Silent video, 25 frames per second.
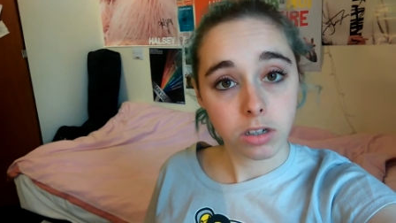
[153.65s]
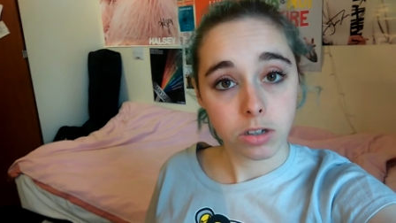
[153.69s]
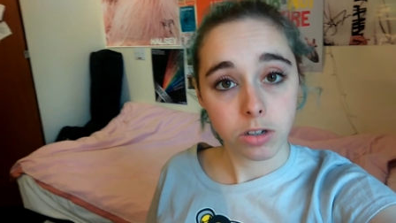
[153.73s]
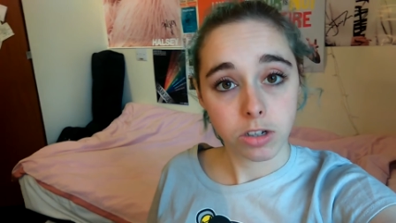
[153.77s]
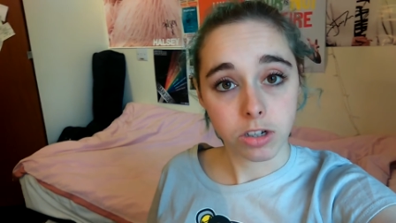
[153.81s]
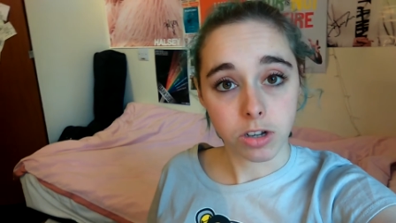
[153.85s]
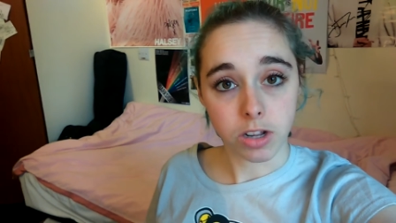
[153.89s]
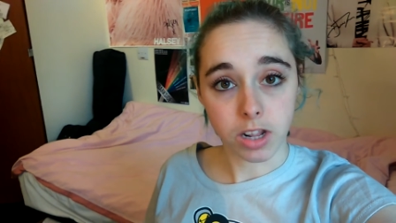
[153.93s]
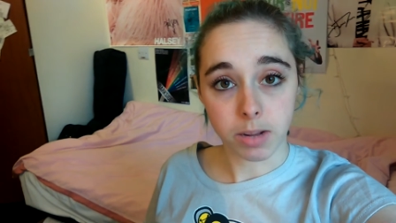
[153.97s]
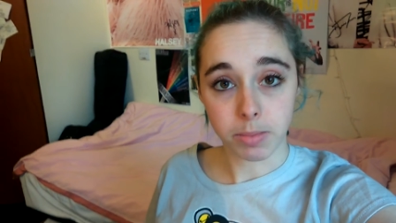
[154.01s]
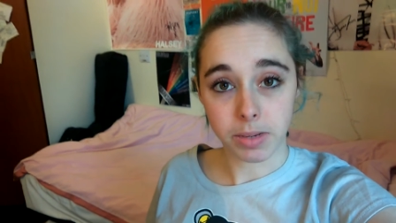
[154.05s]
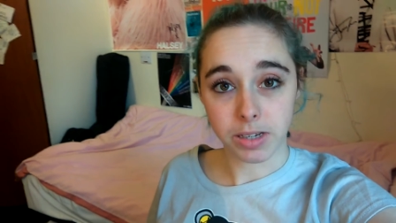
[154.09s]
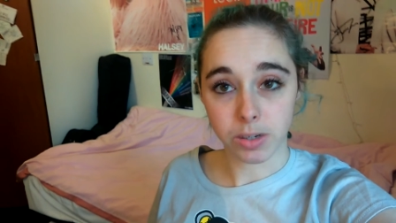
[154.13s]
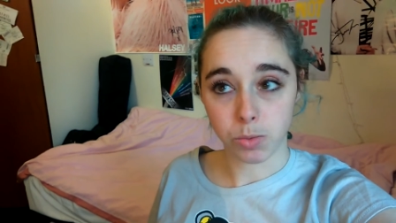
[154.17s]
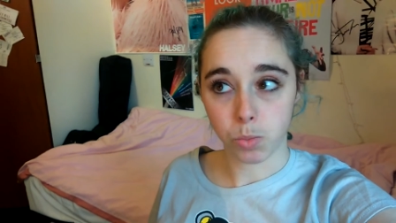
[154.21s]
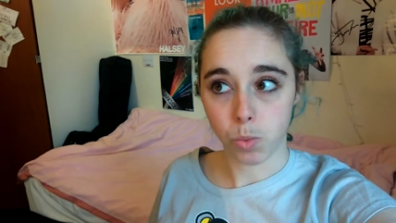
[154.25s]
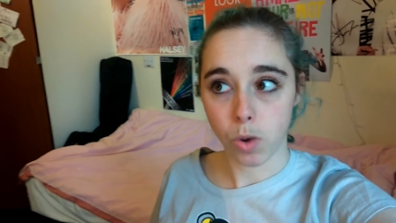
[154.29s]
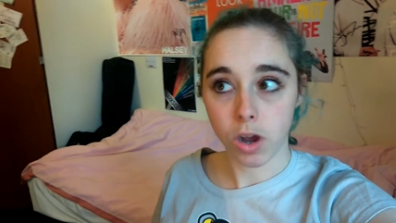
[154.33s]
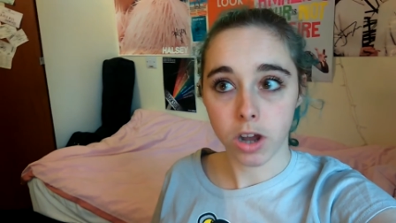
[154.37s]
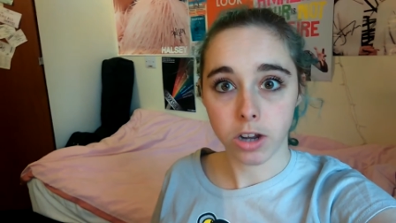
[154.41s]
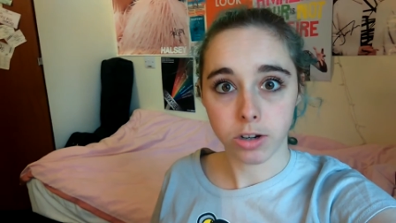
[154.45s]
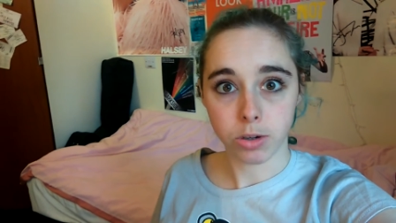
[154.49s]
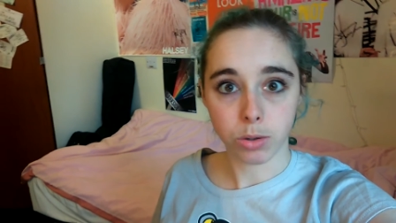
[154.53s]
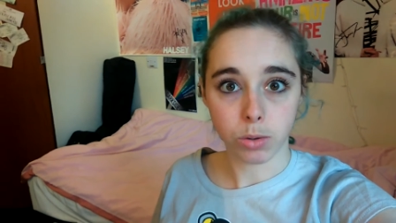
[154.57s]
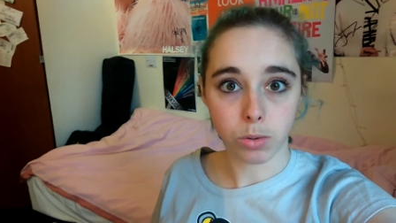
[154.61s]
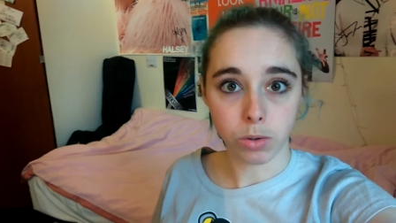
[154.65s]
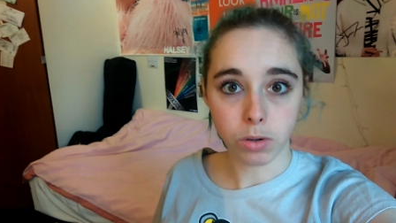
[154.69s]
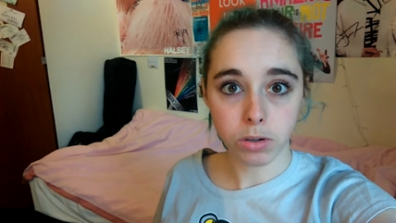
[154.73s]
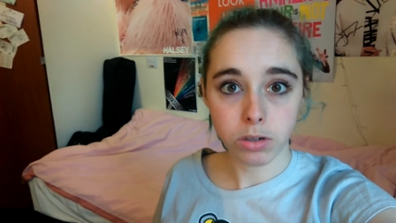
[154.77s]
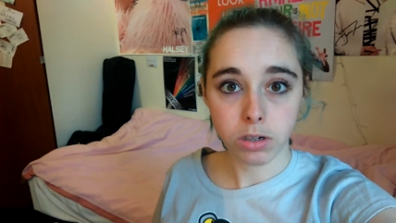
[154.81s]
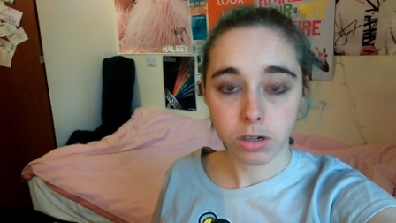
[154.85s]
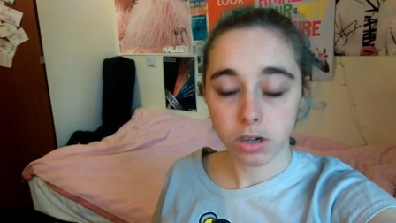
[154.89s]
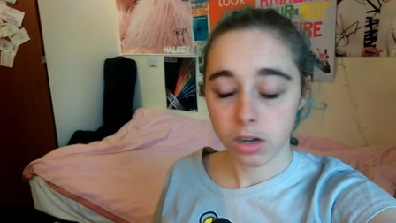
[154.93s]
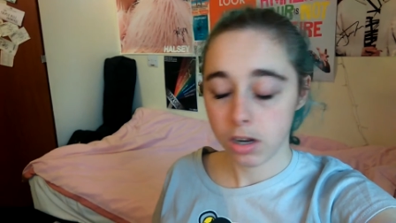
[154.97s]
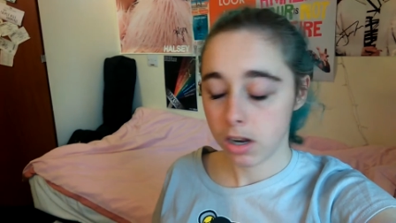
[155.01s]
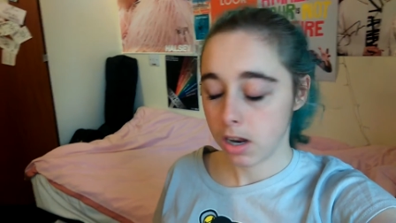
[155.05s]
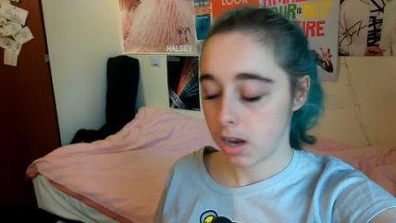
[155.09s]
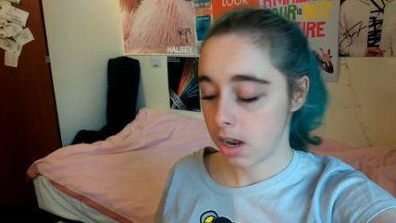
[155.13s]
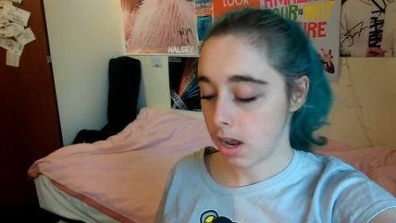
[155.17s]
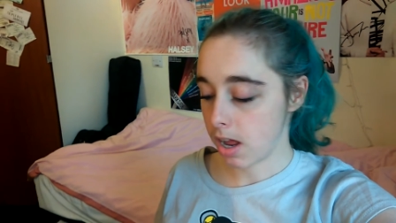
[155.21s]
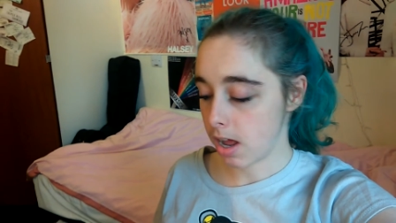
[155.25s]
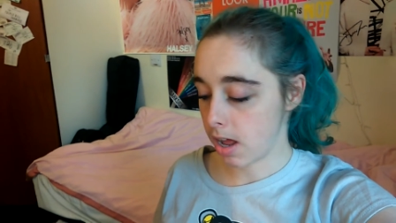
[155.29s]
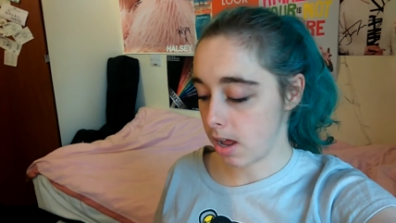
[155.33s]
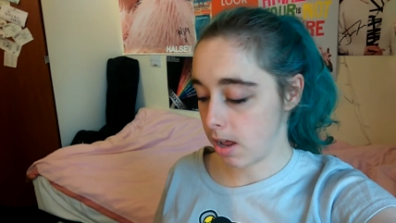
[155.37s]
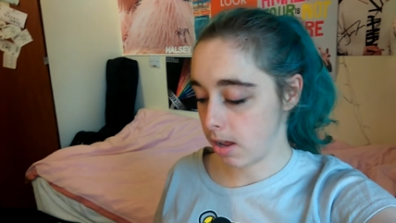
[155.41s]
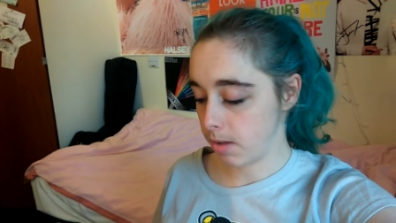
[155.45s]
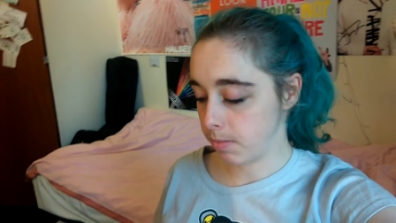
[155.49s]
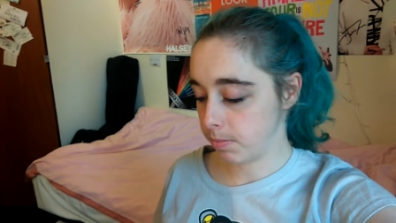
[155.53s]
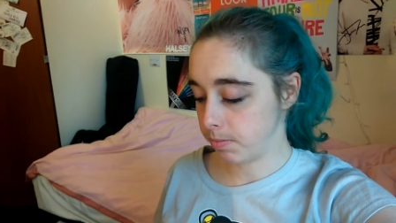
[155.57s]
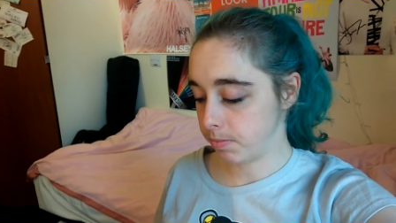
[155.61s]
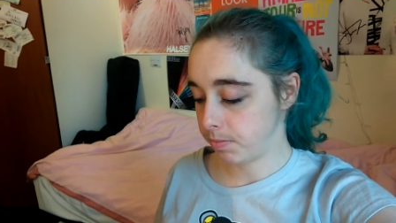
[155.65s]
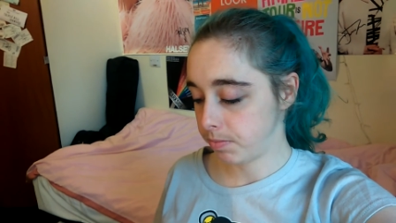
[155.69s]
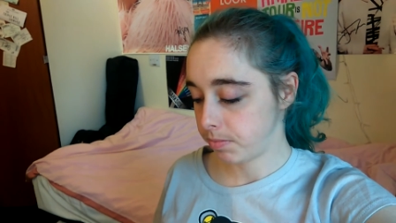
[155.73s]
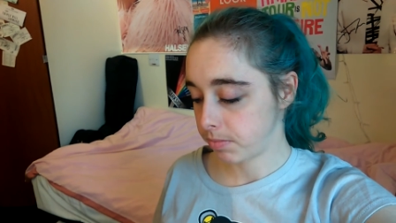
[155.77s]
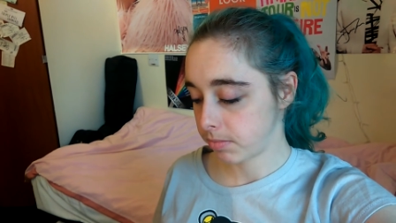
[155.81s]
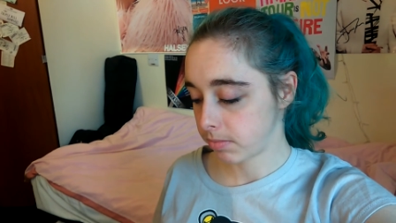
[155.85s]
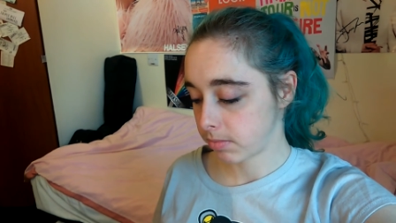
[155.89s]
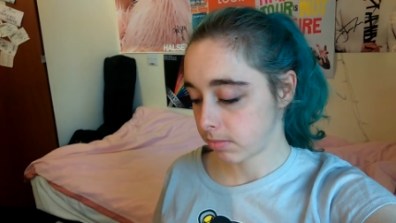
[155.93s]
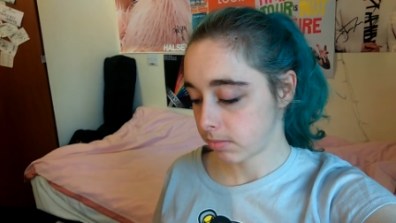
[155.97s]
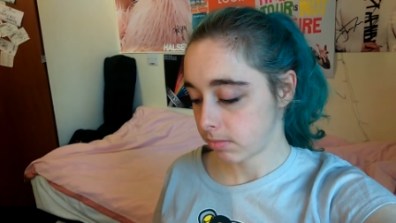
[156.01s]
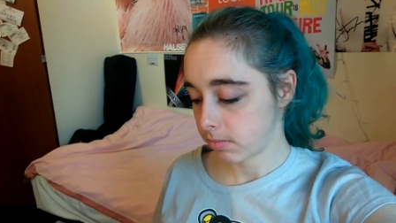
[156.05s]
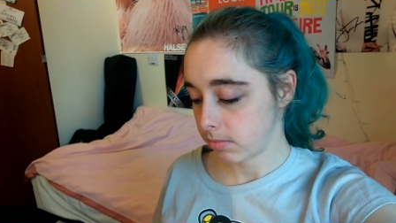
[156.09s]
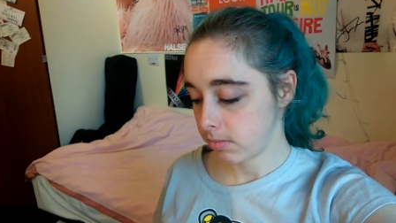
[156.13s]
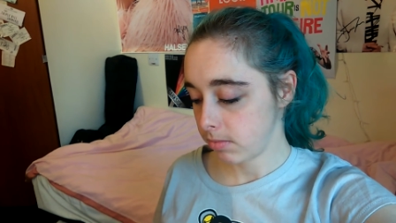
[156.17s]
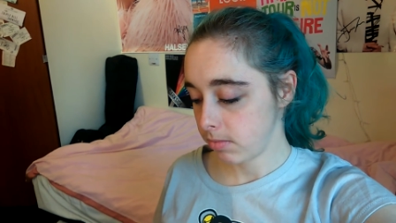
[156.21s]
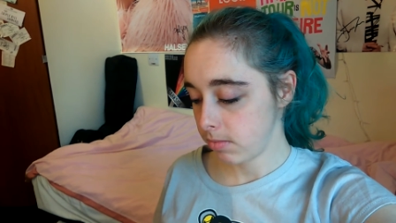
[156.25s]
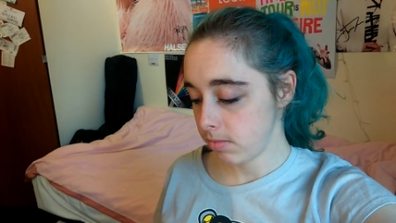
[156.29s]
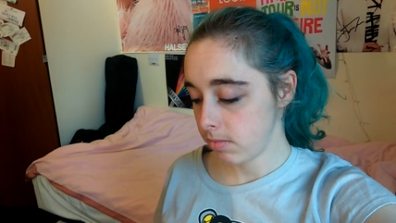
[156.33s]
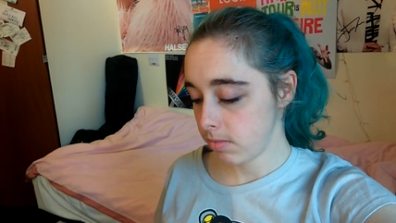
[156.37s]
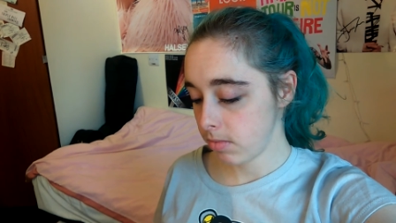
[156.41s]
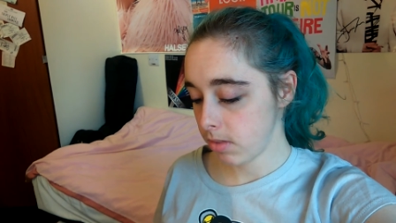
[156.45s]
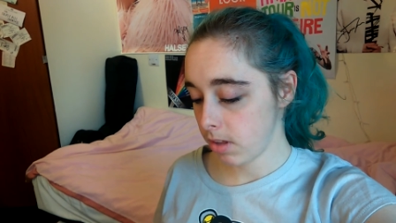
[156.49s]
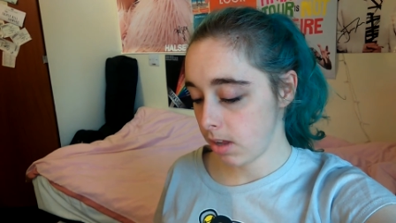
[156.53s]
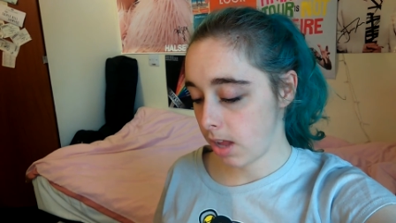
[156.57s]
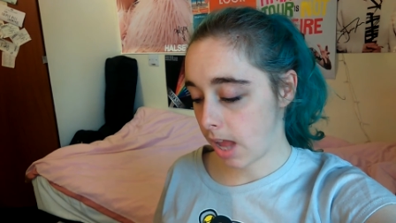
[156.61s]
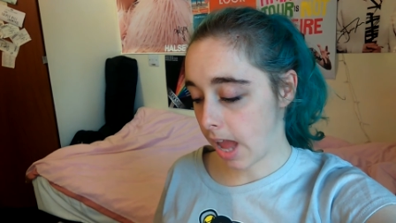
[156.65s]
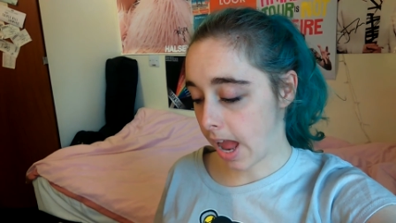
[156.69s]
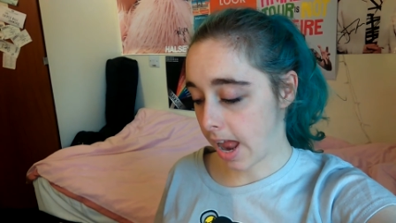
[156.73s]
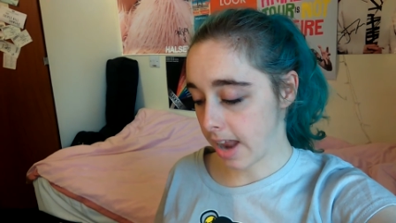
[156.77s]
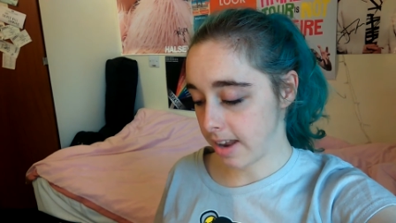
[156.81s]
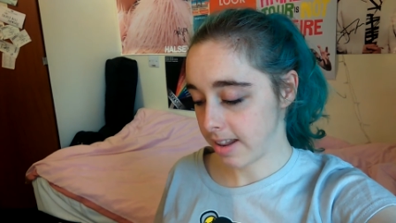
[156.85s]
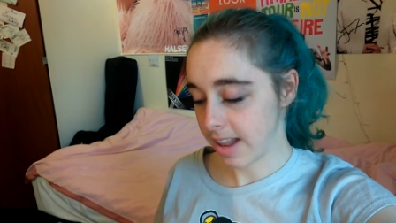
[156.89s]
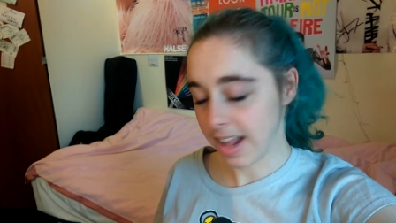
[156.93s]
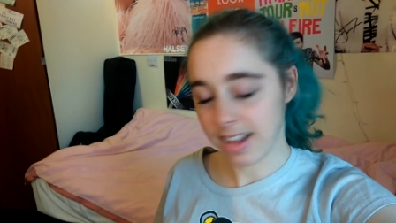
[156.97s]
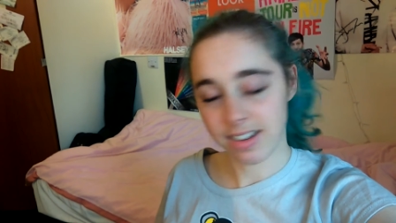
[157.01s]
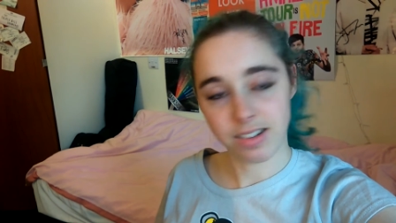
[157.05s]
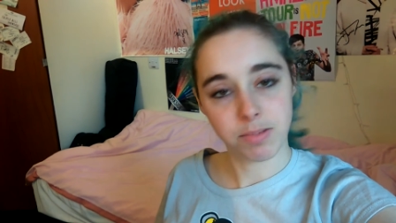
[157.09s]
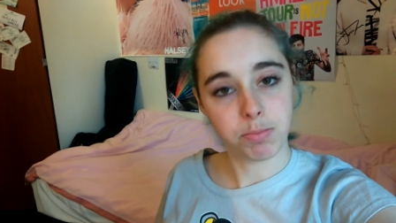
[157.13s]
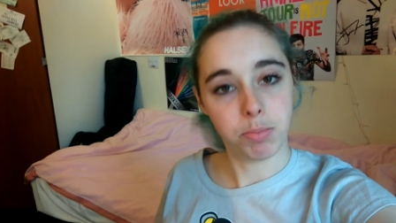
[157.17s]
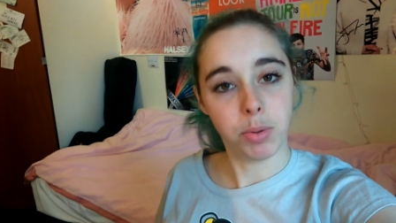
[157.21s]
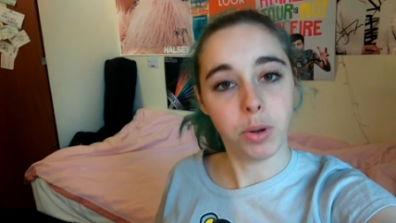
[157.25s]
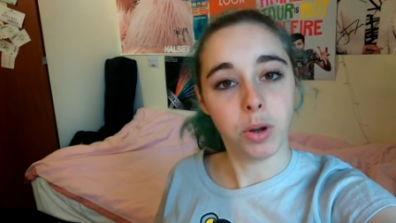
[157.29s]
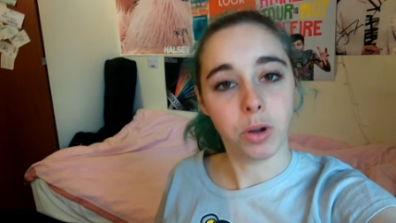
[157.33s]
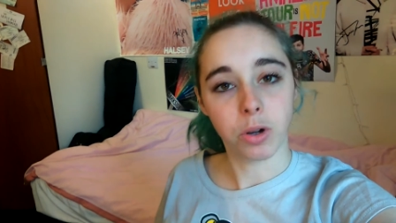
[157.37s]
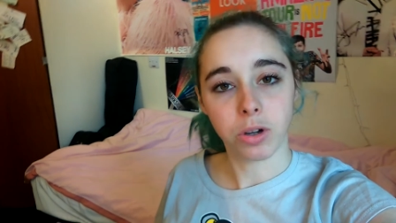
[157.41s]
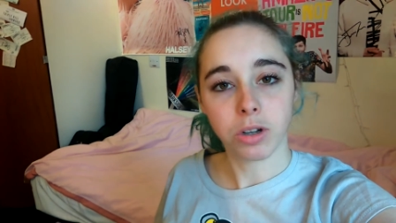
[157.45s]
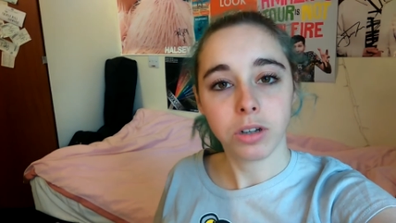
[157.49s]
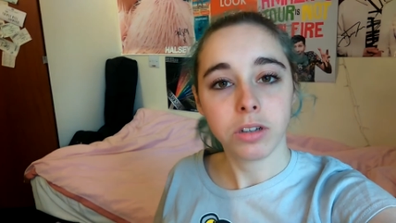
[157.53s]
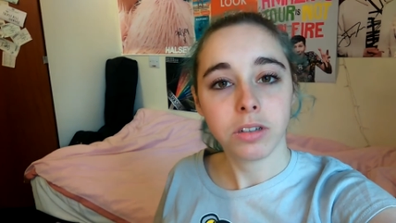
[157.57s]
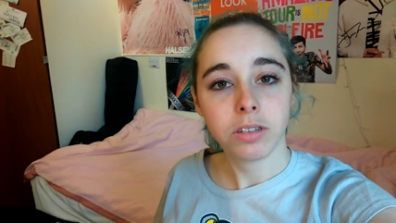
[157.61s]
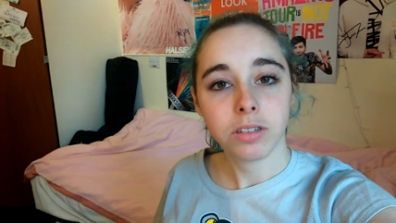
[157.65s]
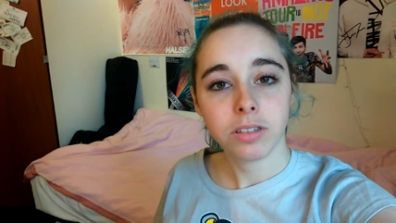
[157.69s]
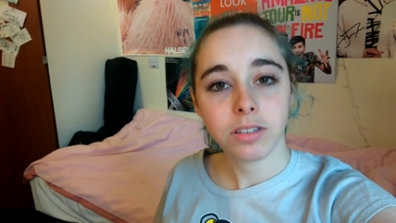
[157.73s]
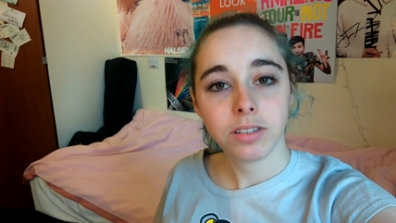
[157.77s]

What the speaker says: So that means word hoard. And that's book.